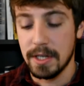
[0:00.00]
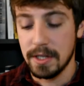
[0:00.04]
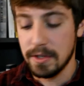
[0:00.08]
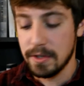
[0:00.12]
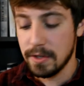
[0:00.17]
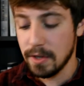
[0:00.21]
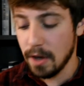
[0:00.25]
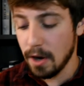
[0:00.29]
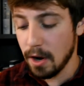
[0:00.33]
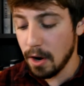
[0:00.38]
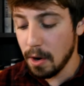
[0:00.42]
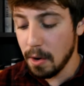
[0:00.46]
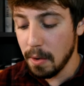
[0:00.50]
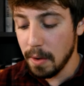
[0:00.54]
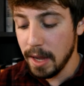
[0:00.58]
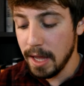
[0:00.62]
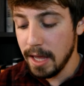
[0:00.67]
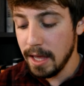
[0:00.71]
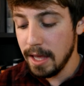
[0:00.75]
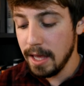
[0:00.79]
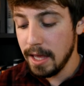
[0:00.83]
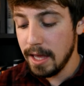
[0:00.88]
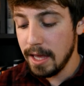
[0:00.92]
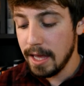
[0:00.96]
And so
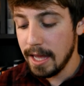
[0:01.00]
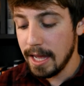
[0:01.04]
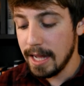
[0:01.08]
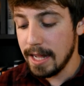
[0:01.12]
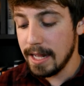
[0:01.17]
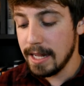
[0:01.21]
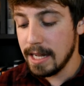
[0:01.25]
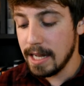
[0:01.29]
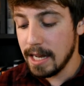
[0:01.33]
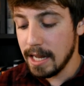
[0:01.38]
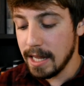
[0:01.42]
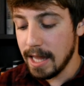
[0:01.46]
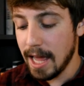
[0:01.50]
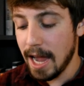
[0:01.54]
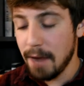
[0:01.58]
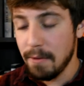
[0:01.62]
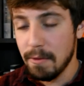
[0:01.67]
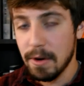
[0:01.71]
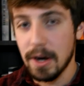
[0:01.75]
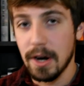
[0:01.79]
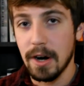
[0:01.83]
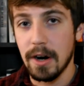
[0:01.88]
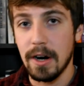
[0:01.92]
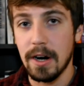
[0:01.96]
in that
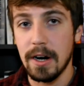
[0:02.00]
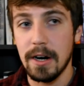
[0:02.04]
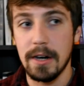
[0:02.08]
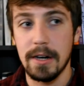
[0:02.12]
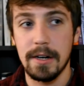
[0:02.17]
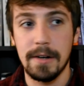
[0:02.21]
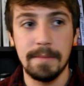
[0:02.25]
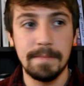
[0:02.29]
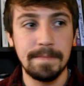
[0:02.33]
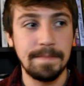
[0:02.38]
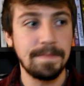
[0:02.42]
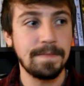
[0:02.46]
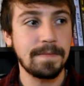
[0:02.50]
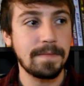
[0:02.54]
regard,